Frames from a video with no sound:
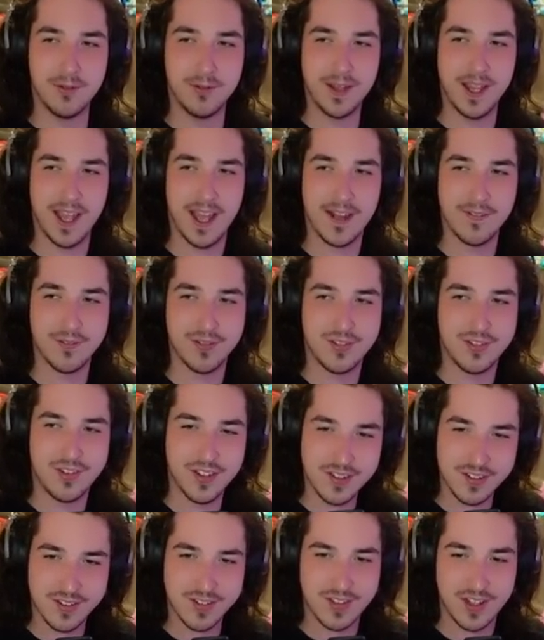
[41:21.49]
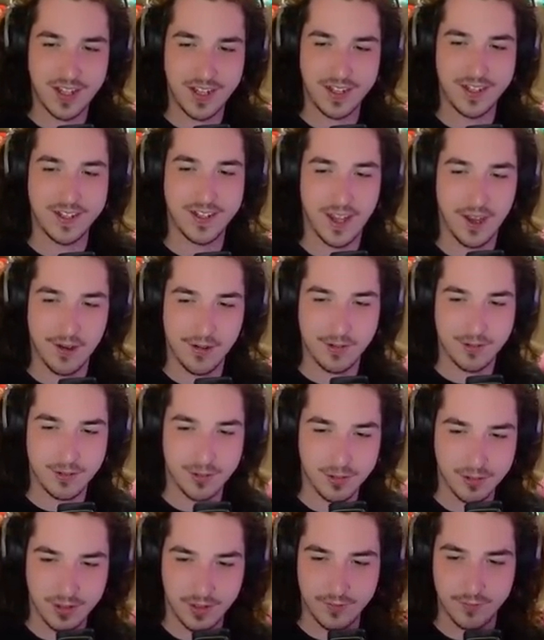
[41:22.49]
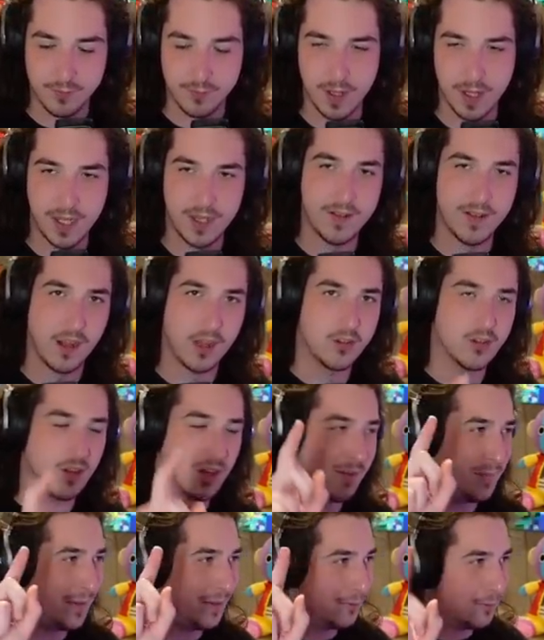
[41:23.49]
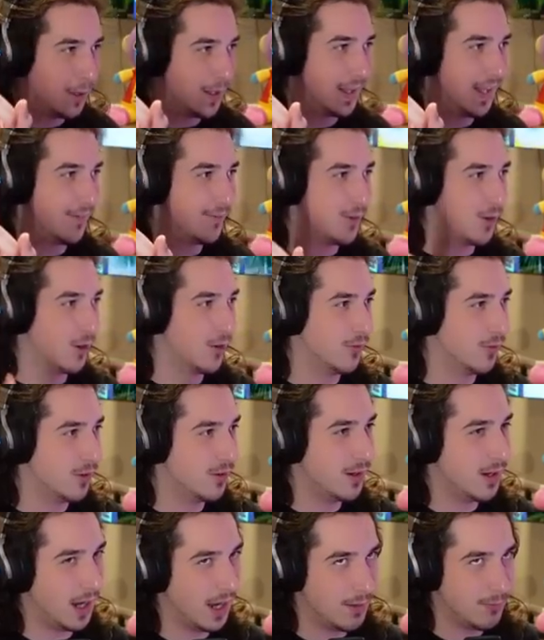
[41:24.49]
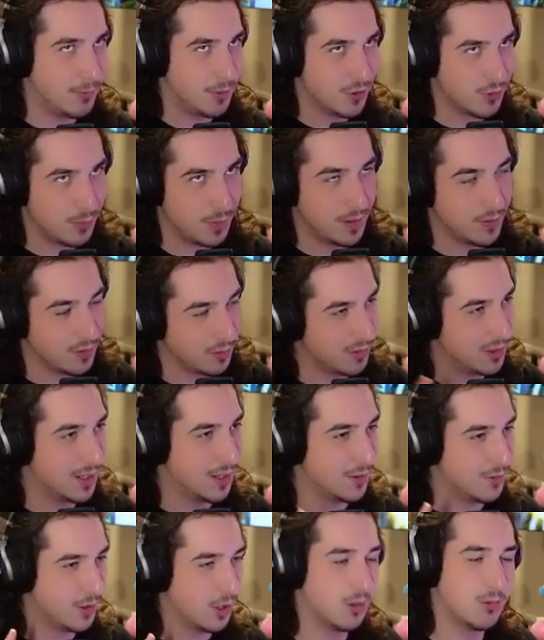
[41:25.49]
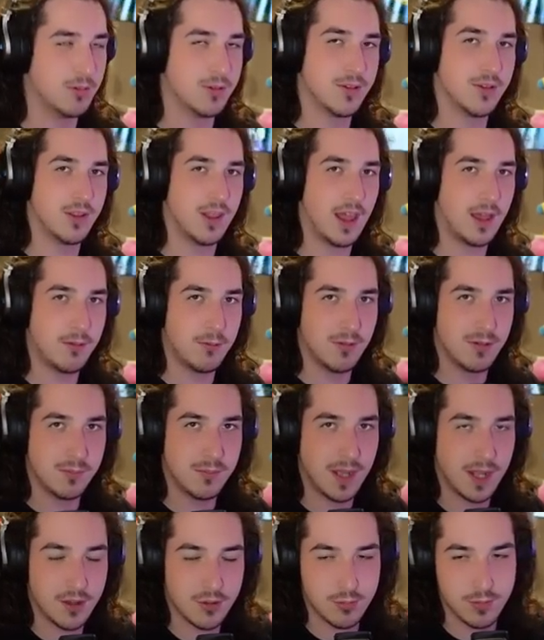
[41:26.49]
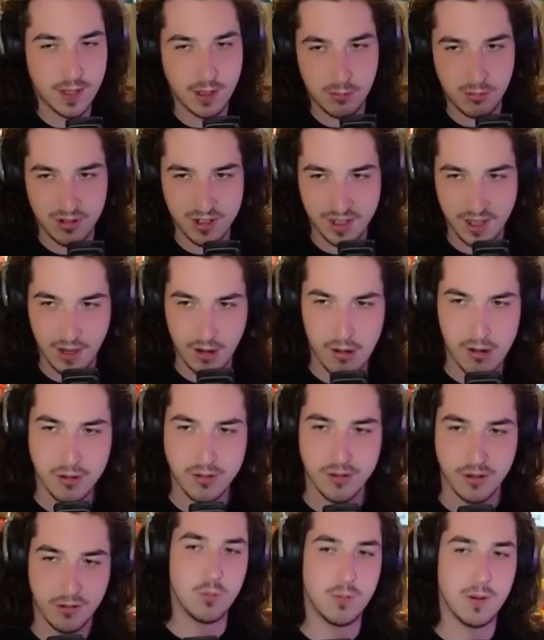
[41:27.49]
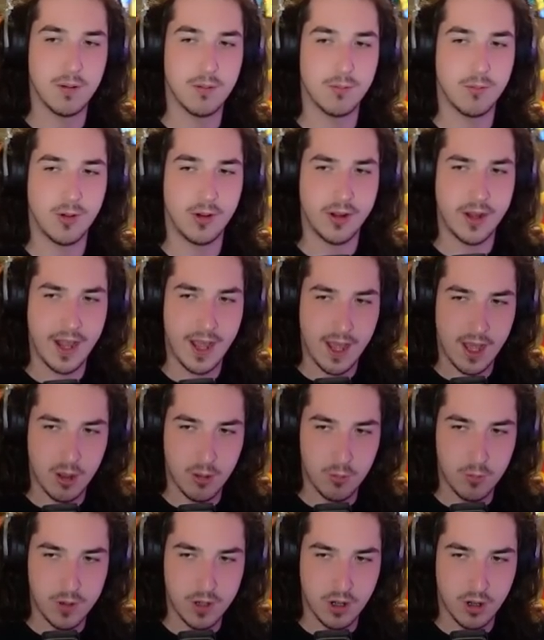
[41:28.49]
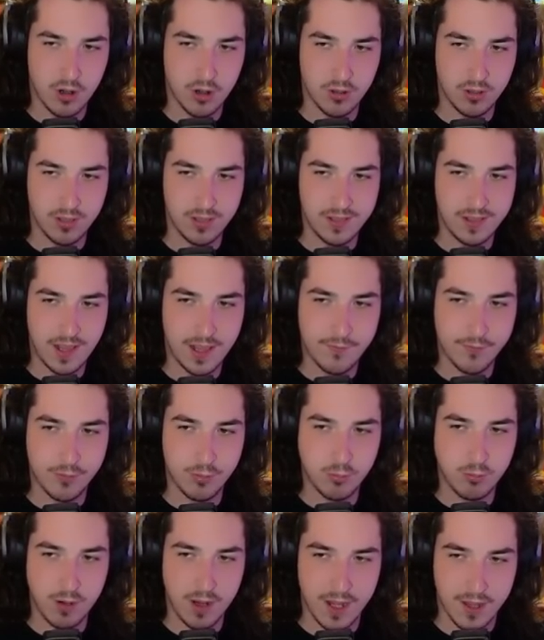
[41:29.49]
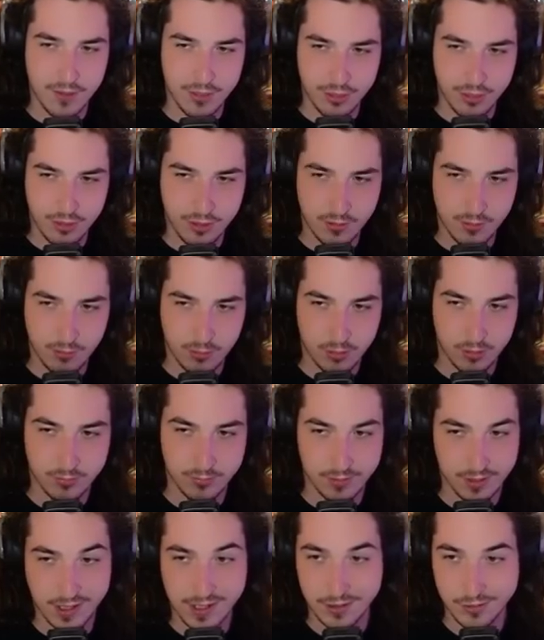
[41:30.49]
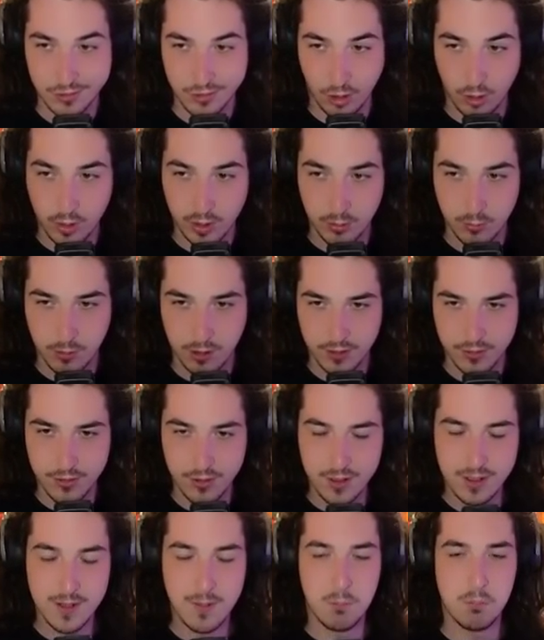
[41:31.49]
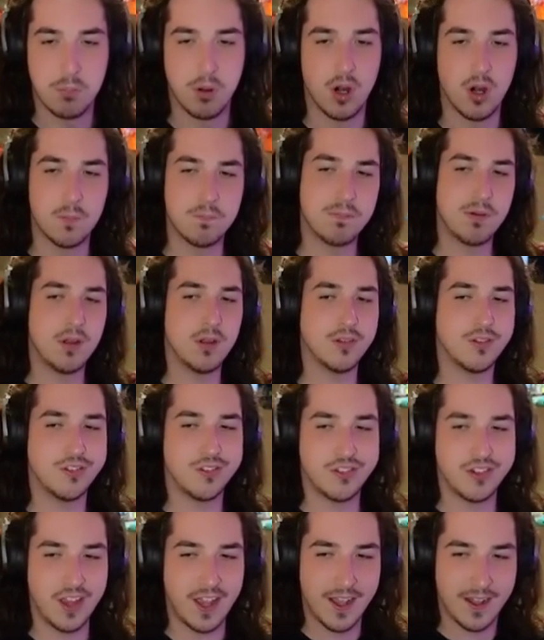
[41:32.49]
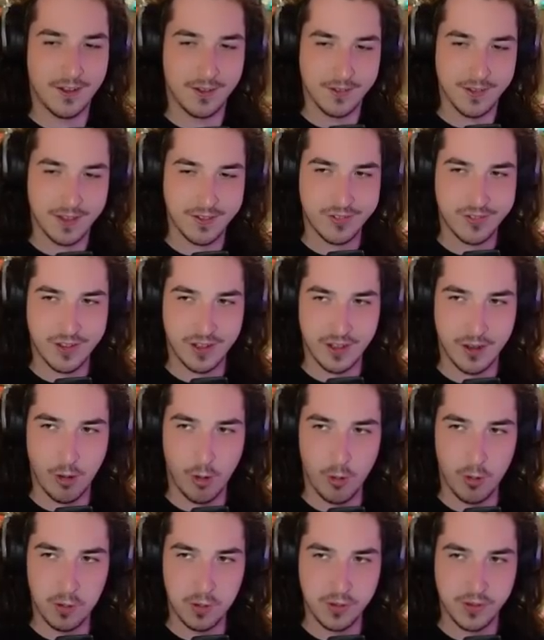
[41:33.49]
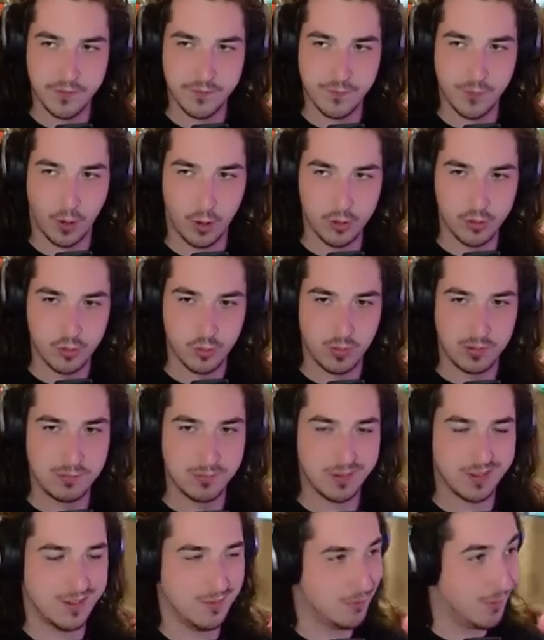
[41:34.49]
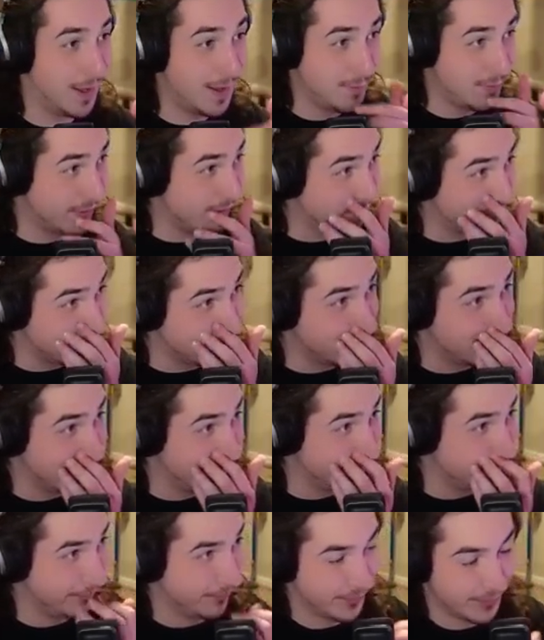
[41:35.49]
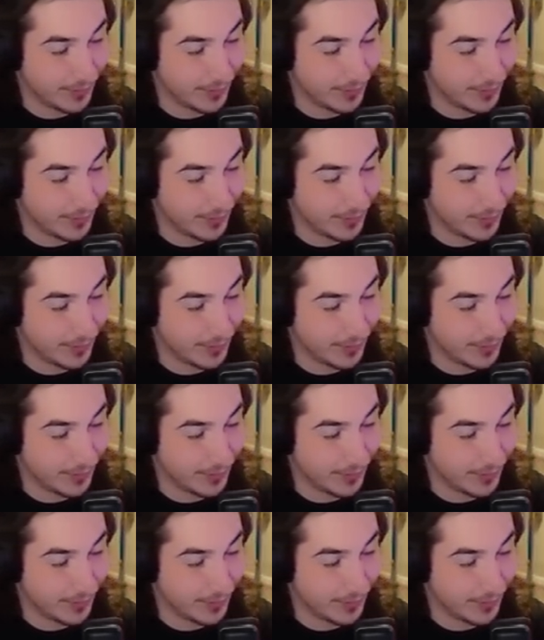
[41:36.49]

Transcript: We have 16 characters left, meaning that there's going to be one left over, and which means I'm going to go into that one match with that one character. But for now, we are left with, or I guess starting with, Purple Cell. That's the first one with the way better LF.